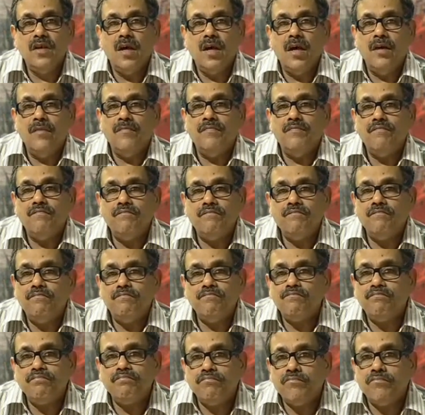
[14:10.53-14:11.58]

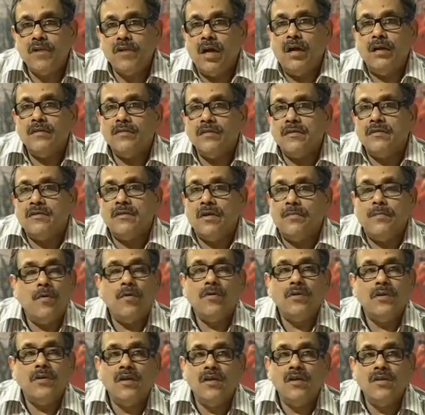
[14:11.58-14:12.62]
the
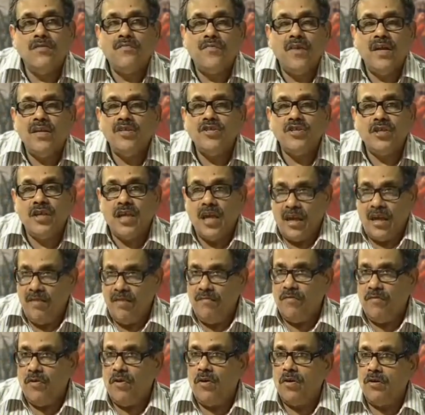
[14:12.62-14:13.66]
support that the French
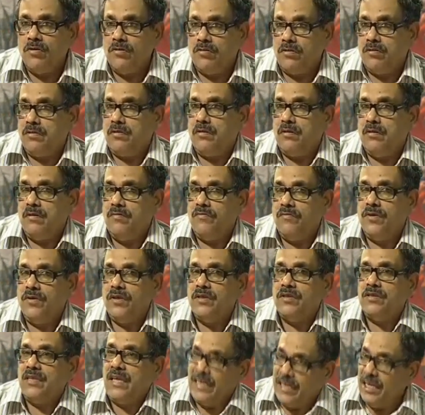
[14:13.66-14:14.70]
gave
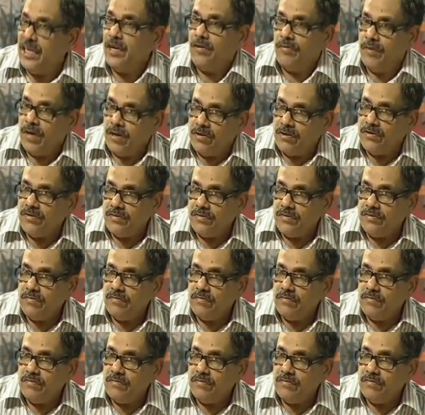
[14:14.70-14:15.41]
was adequate,